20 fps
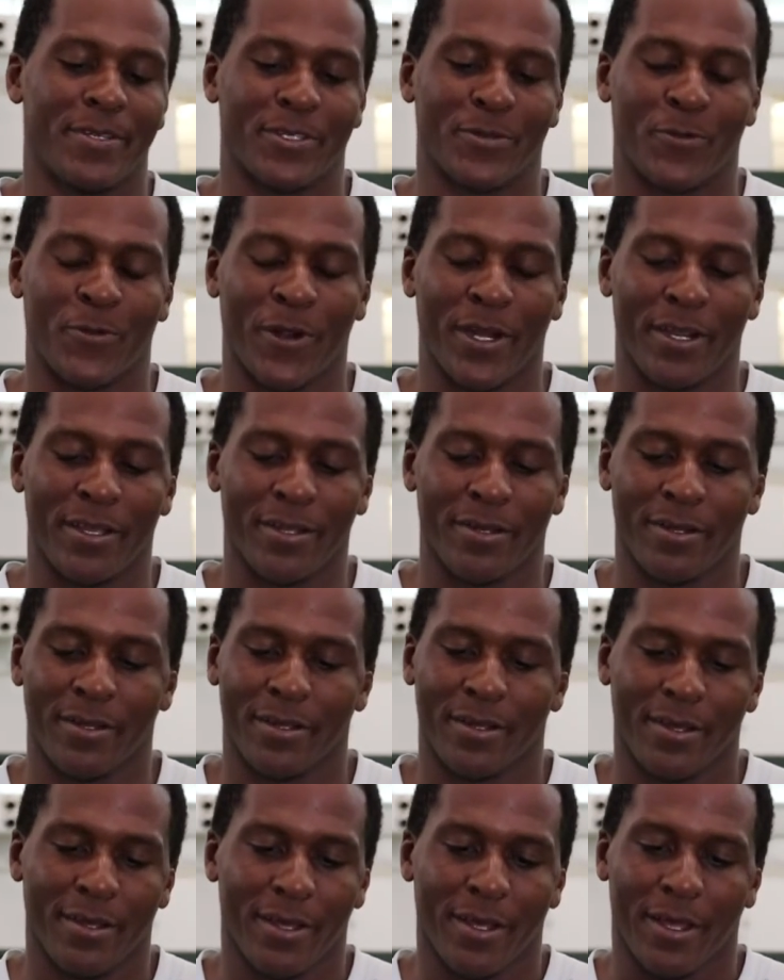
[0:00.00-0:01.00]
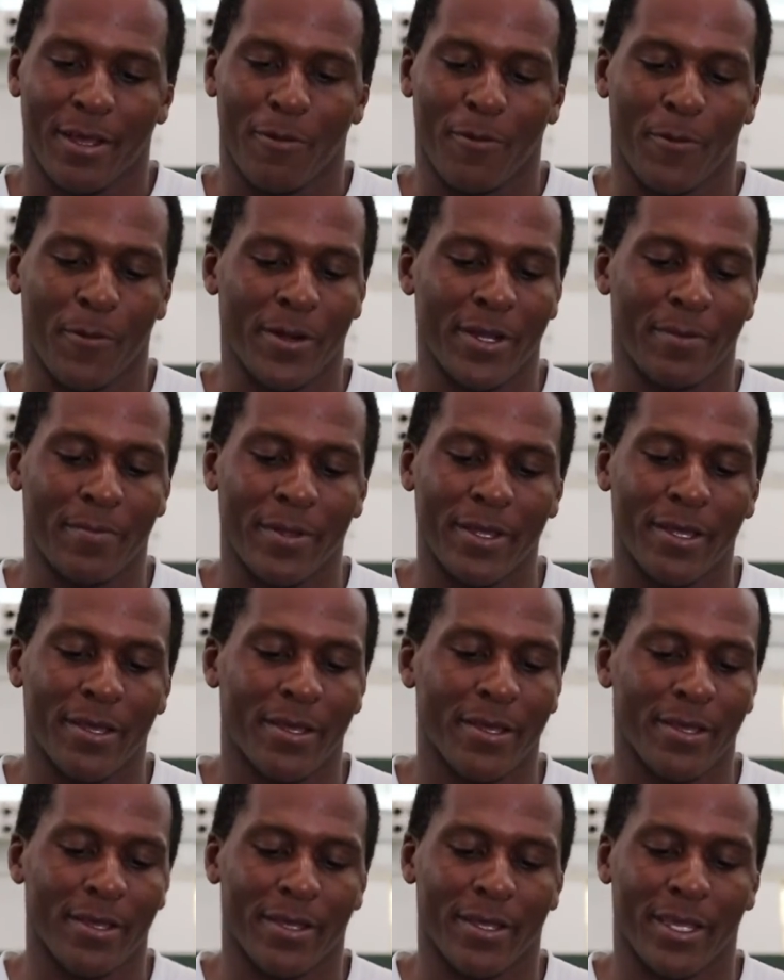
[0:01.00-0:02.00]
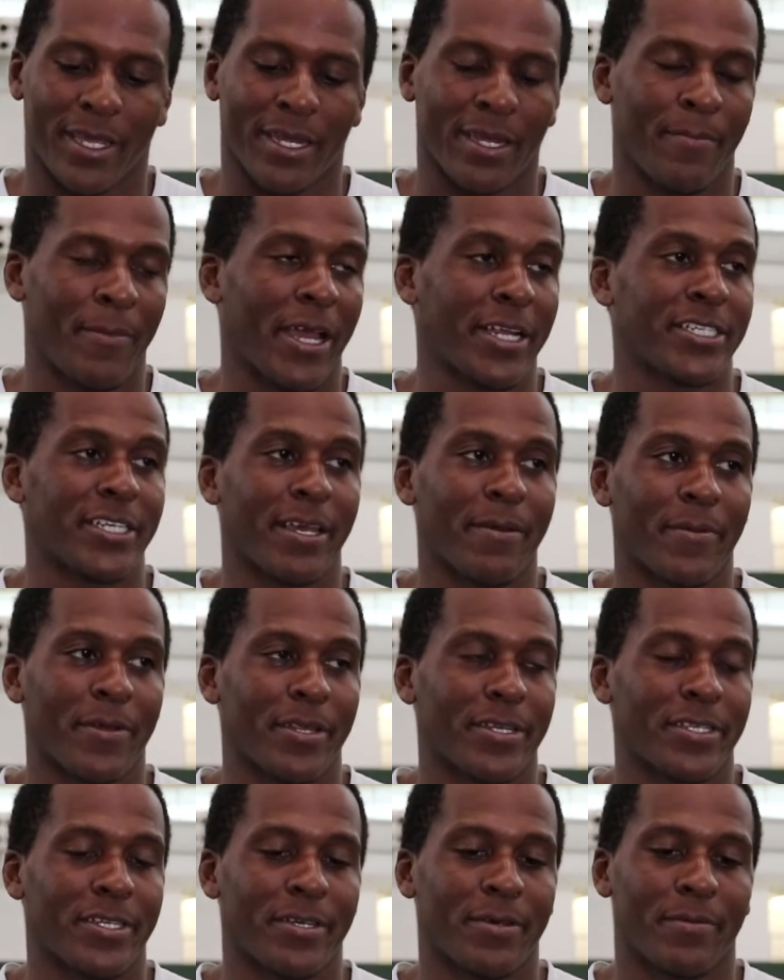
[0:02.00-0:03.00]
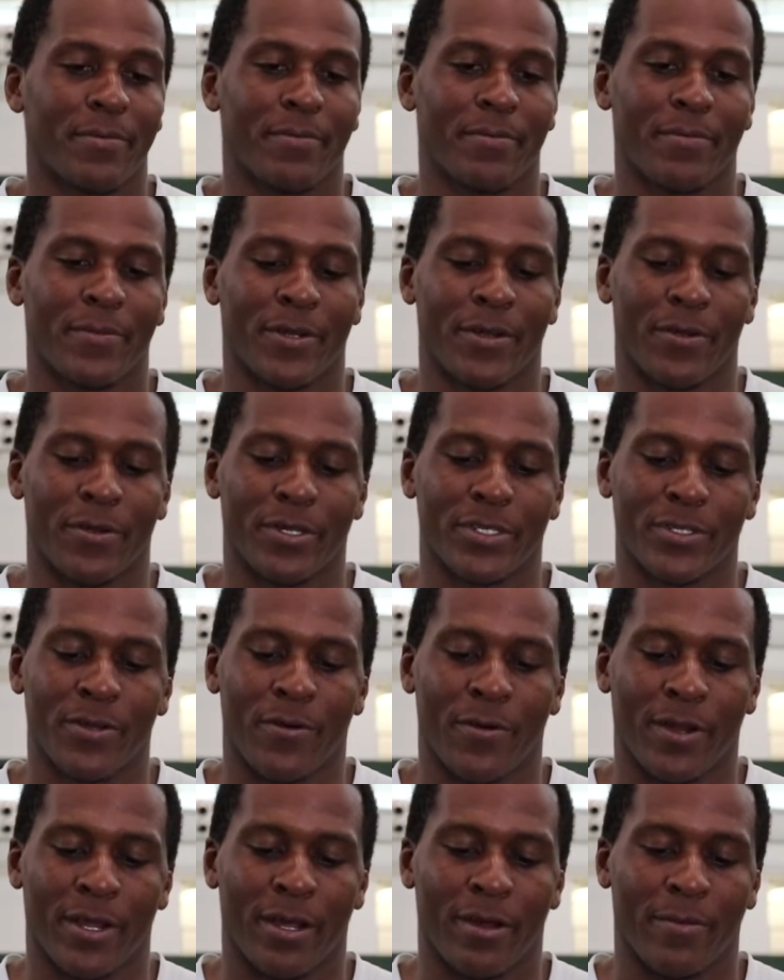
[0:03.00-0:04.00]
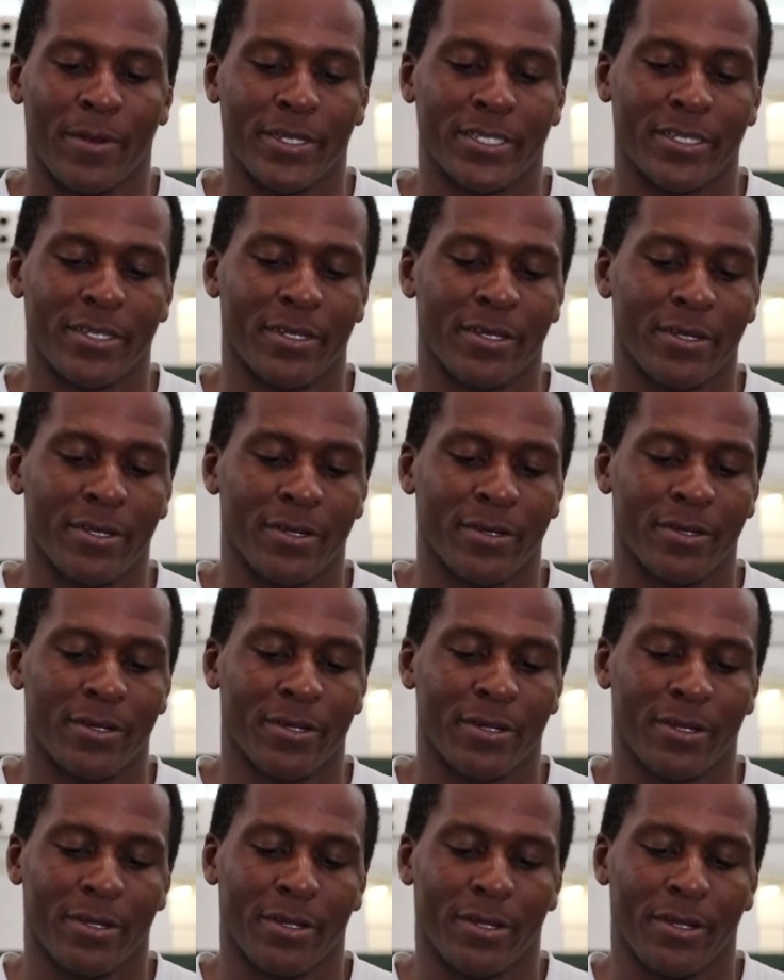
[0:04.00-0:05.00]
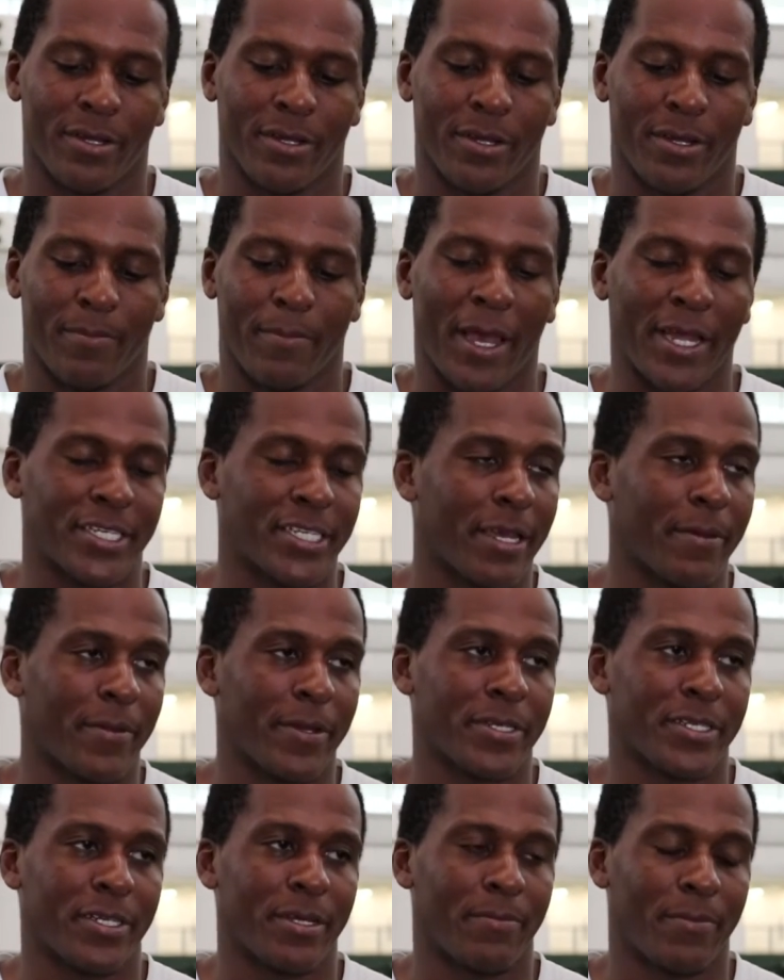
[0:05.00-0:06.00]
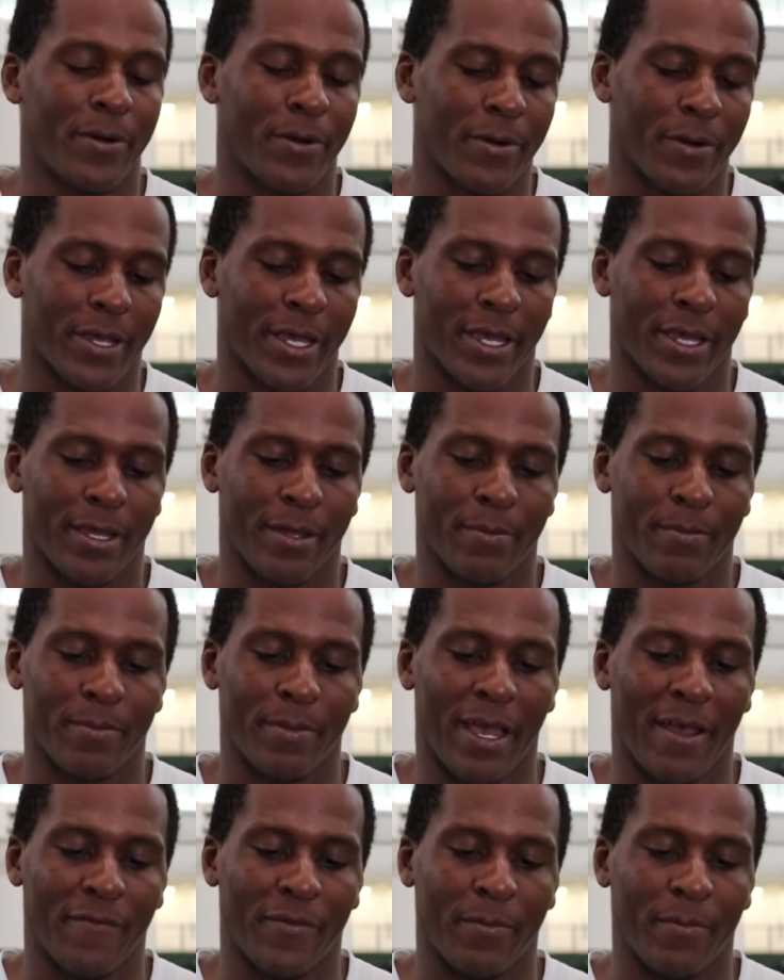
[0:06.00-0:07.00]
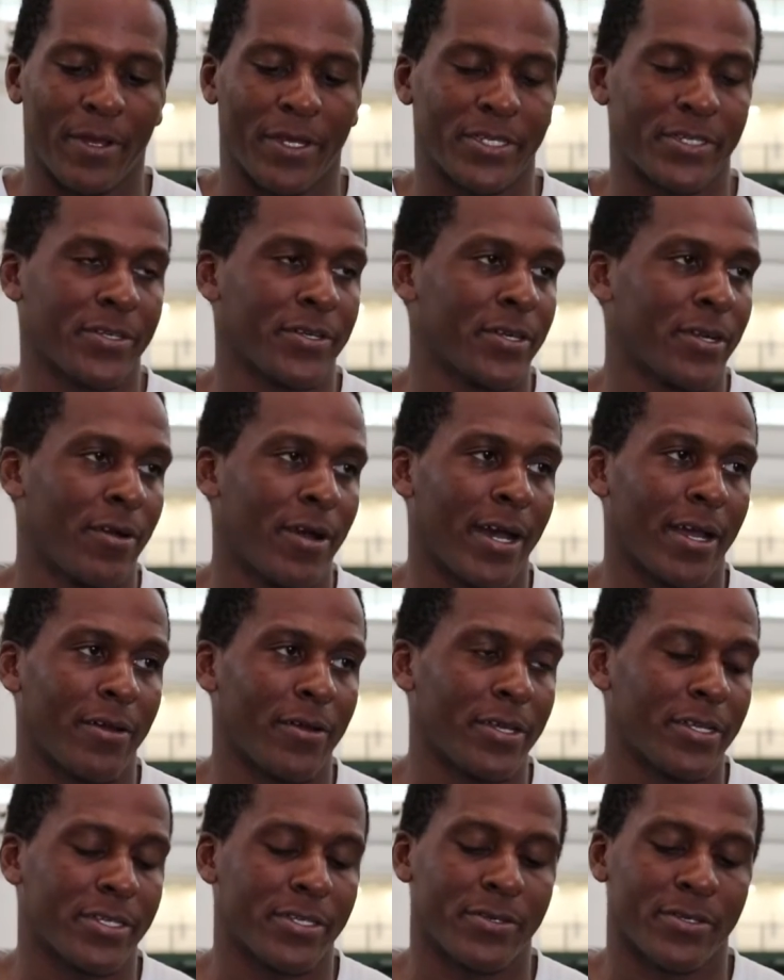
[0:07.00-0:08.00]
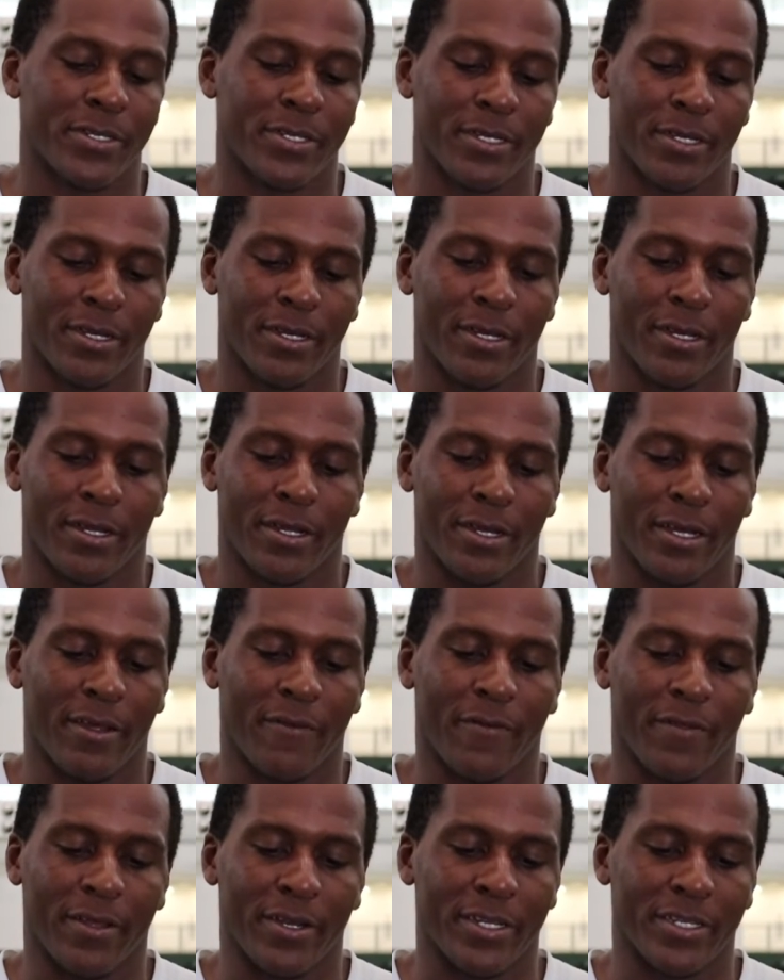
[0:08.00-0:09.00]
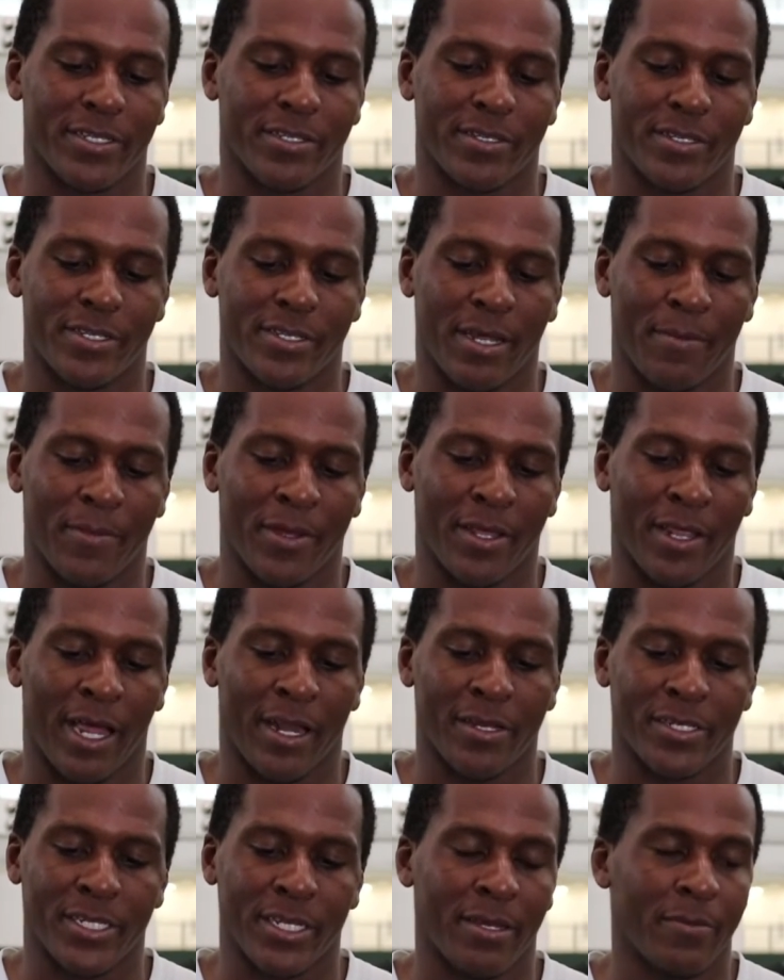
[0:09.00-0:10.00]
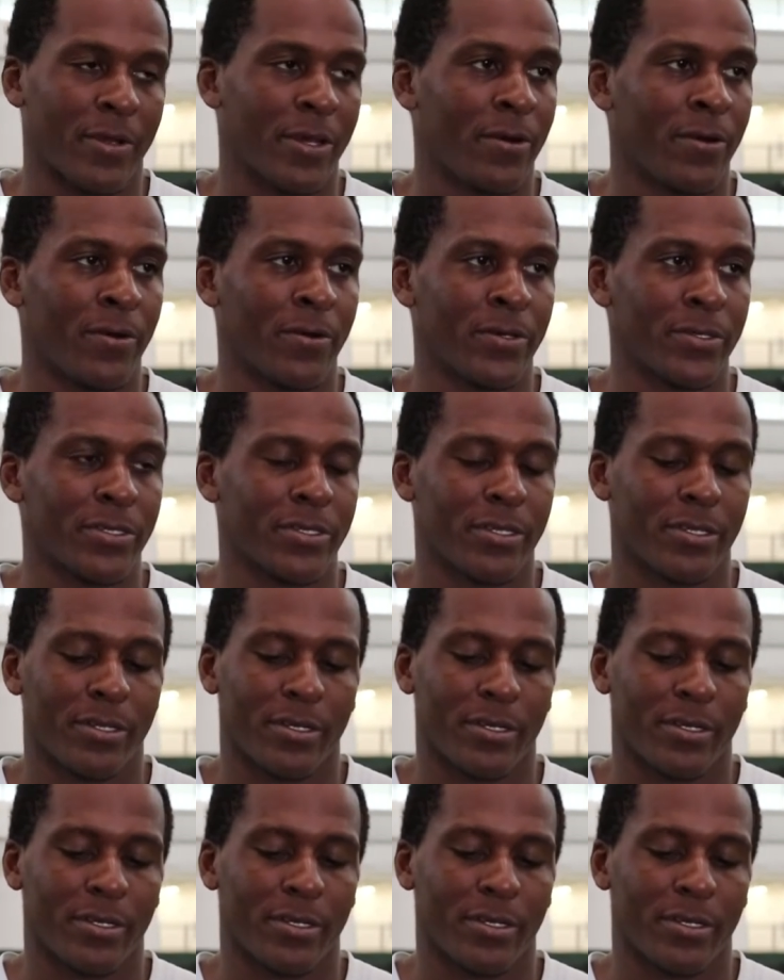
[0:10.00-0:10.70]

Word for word: Just winning winning big, getting the MAC championship, you know, just going out my senior year, MAC championship, bowl game, having the best year in Ohio history. Definitely just, I mean, a lot of team goals.